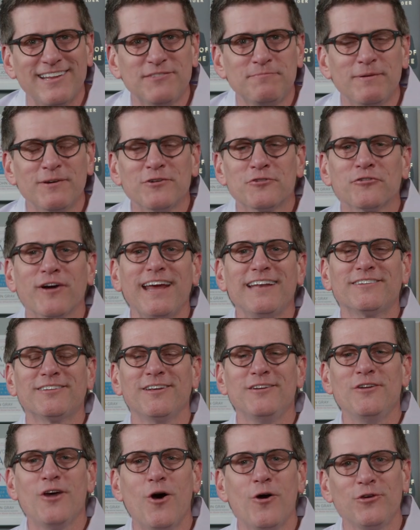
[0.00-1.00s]
it's been great
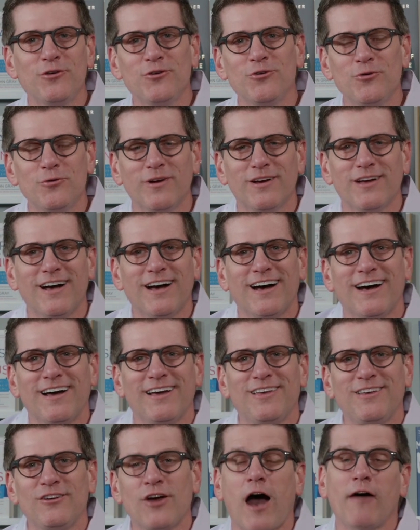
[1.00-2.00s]
to know you.
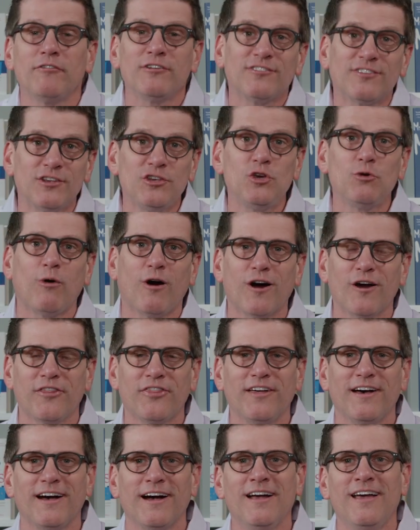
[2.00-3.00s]
Uh, obviously, you are
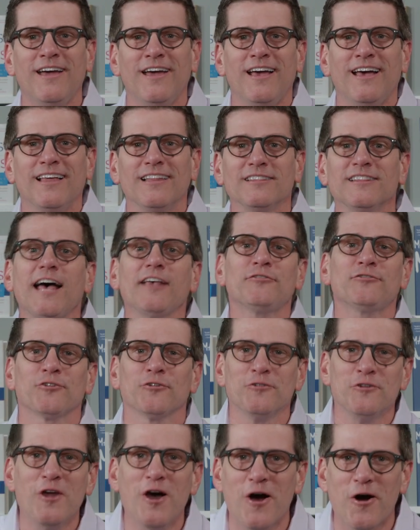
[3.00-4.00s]
the
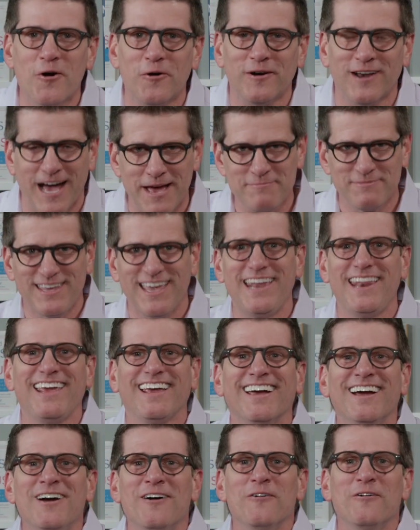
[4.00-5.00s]
lesser known, I'm
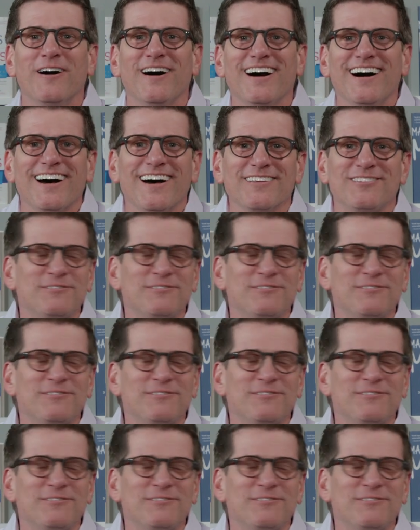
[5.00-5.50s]
kidding, uh,